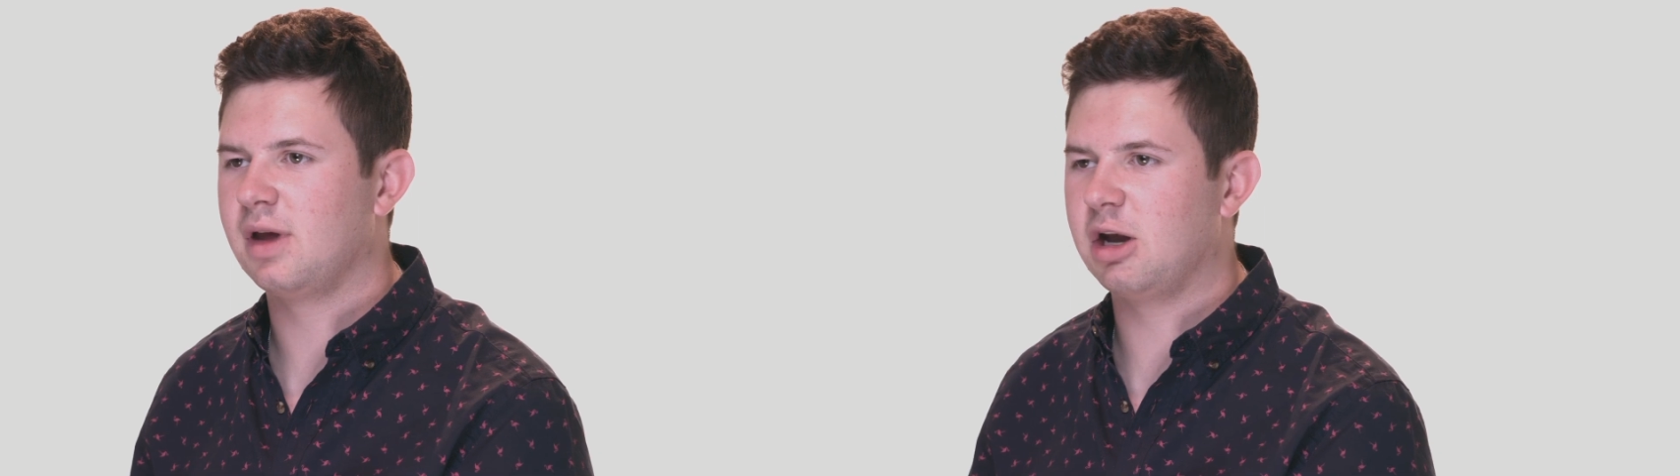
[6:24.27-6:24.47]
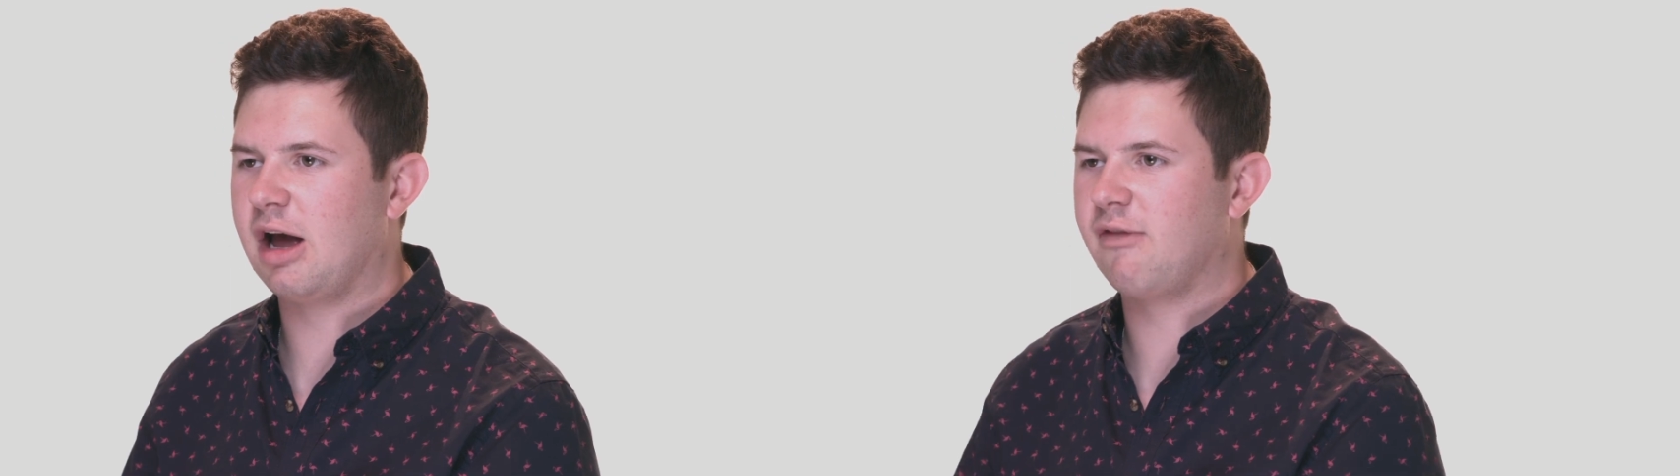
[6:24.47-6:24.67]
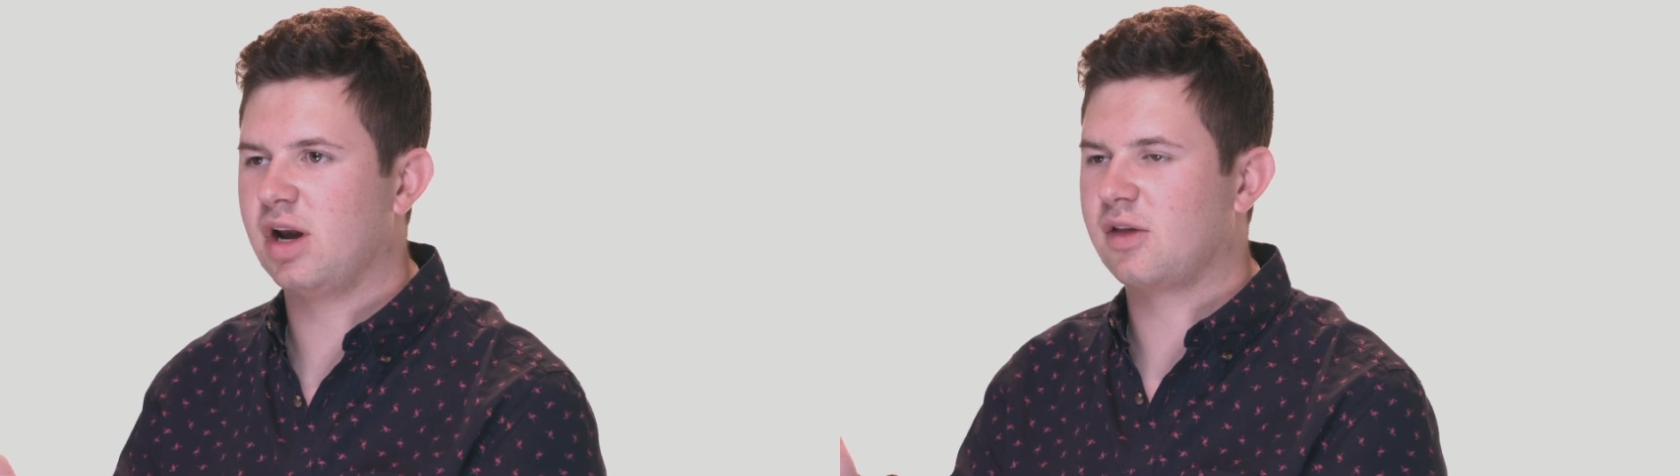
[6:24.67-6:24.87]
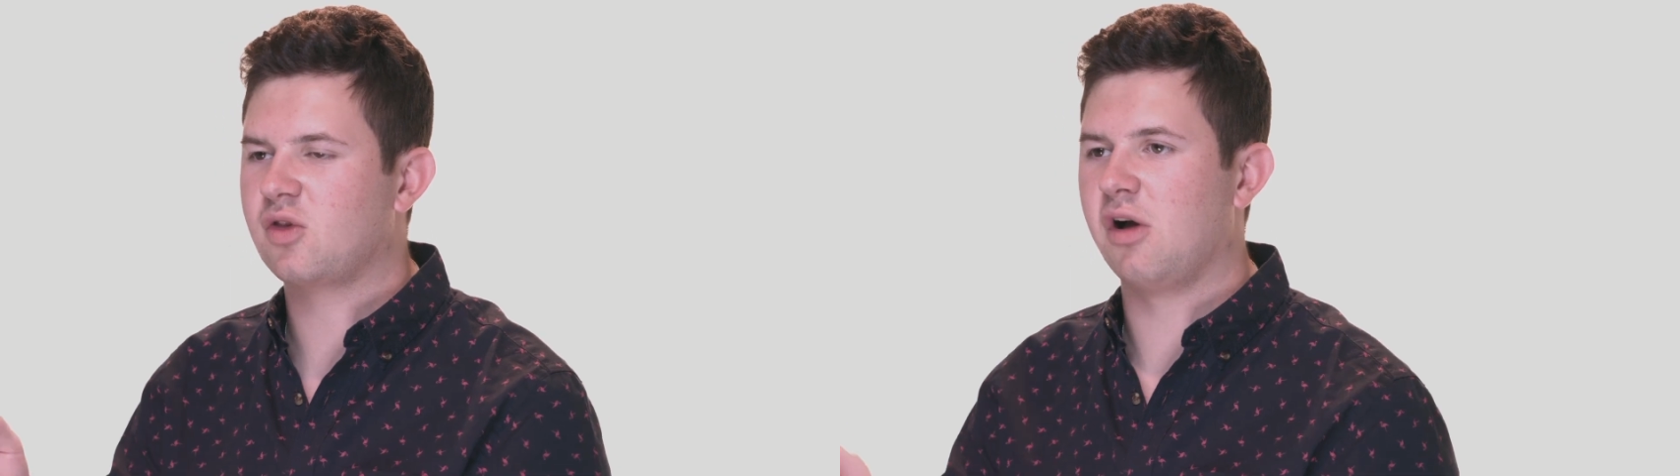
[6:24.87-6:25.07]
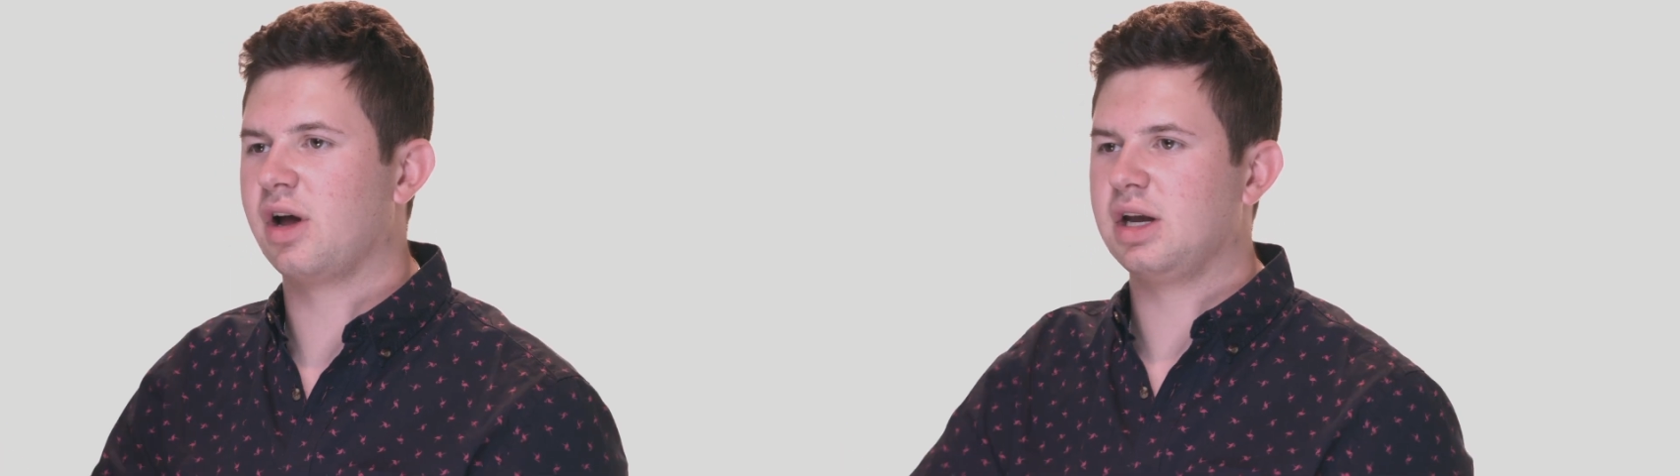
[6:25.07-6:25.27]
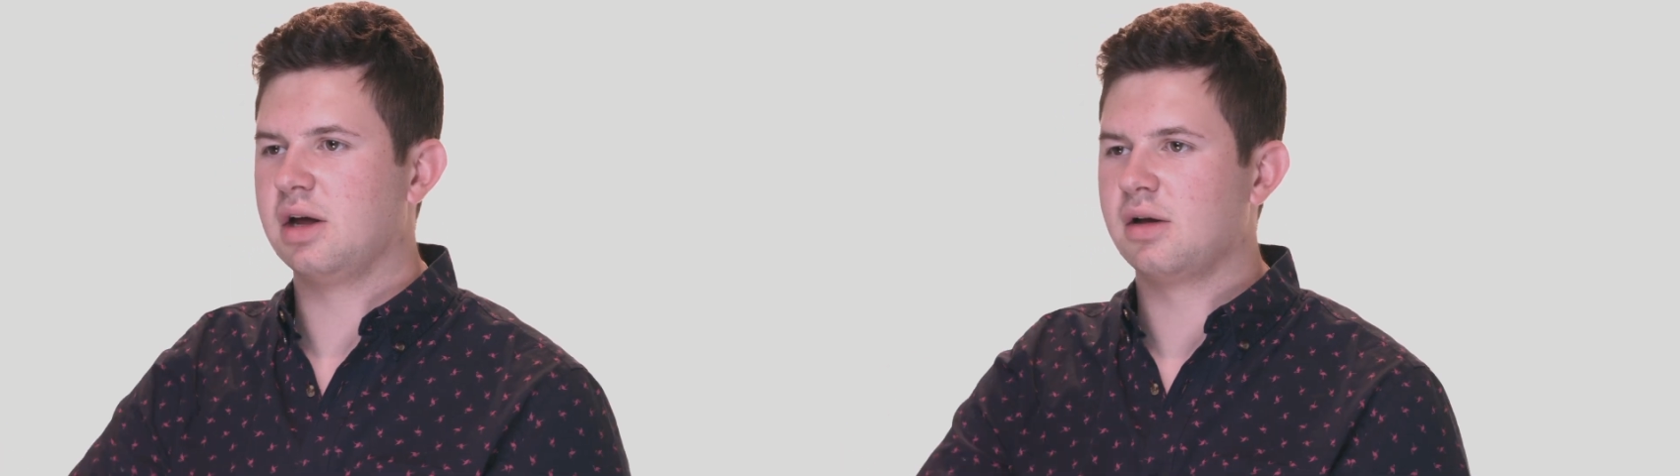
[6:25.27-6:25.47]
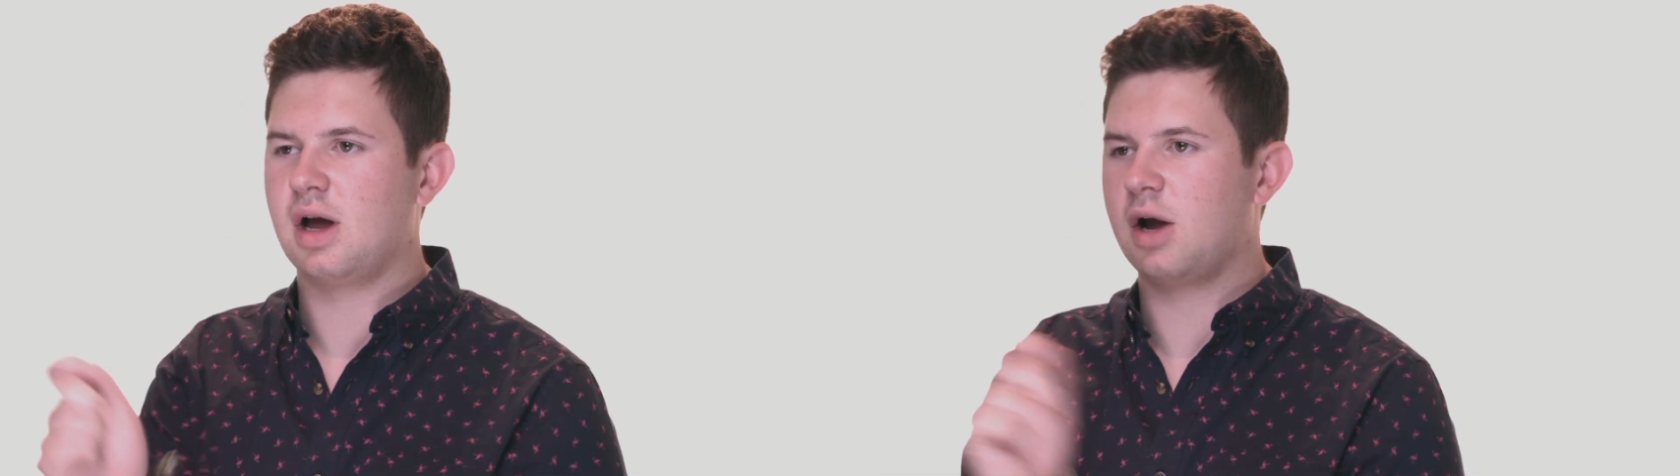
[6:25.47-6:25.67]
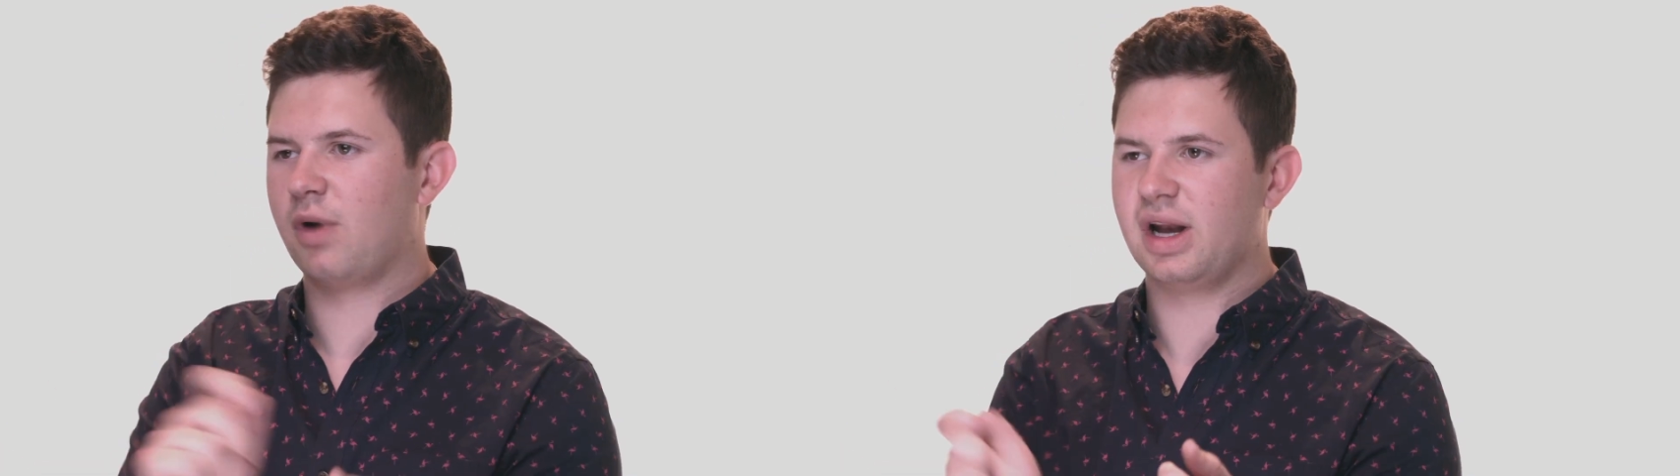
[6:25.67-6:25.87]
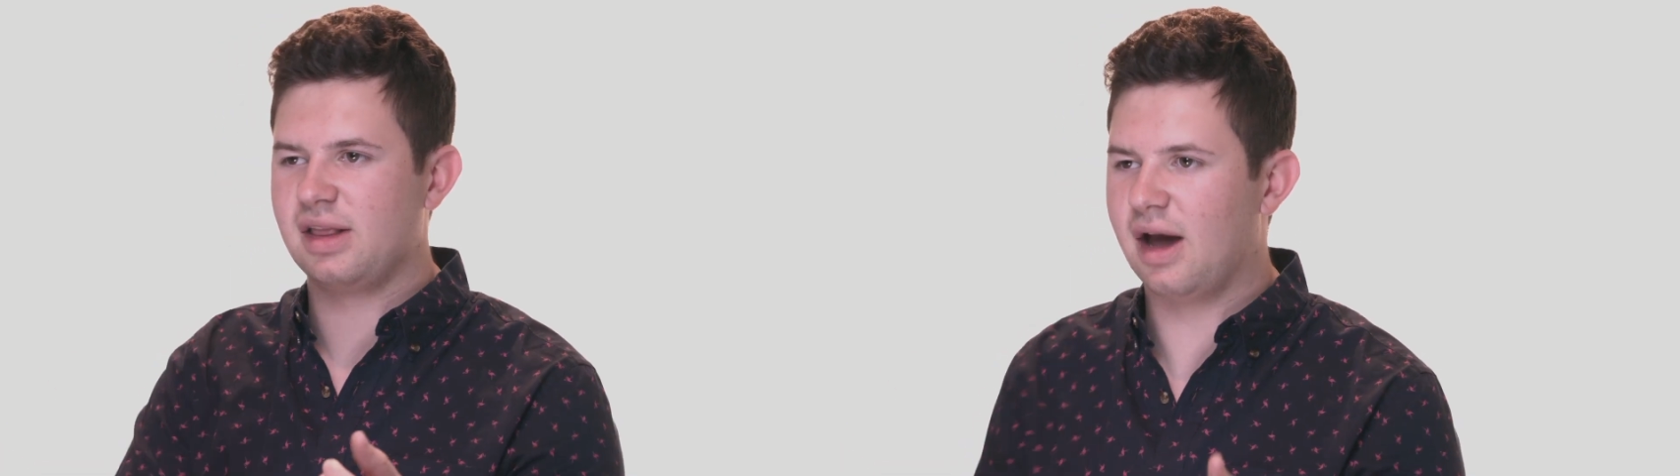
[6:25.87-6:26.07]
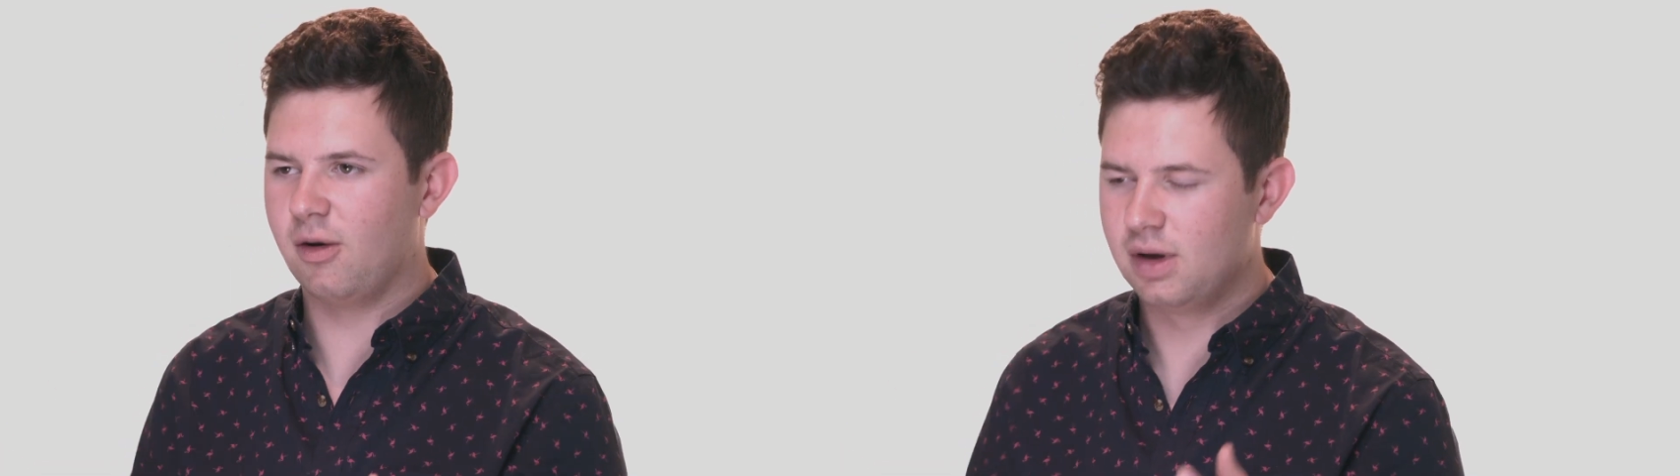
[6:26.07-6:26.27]
and have a song idea. I
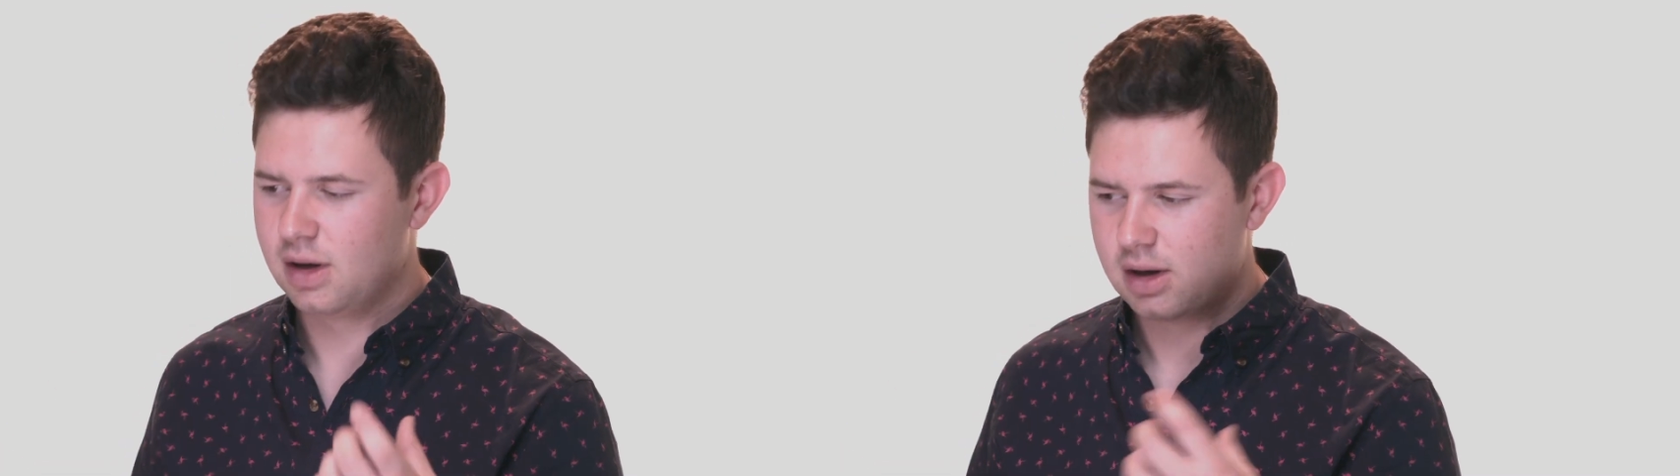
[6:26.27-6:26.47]
write it down.